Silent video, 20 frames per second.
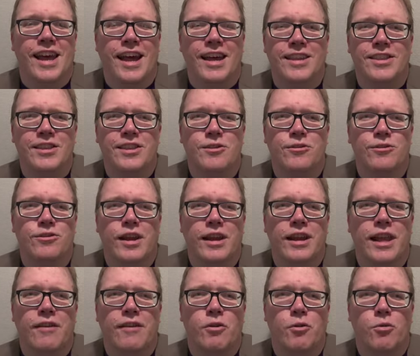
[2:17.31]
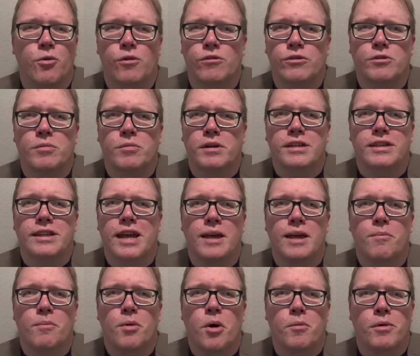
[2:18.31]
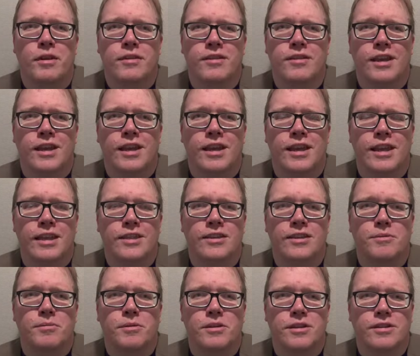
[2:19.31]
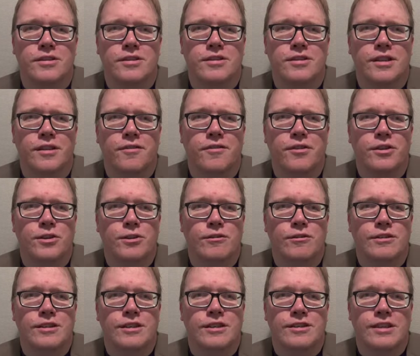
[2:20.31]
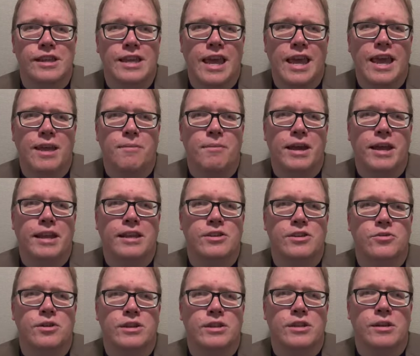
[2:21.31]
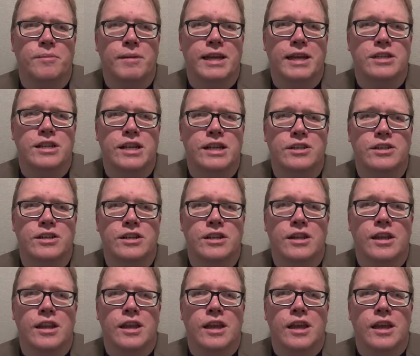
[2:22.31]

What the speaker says: I think they were trying to have a Rosebud type moment in this, but this is definitely no Citizen Kane by any stretch of the imagination.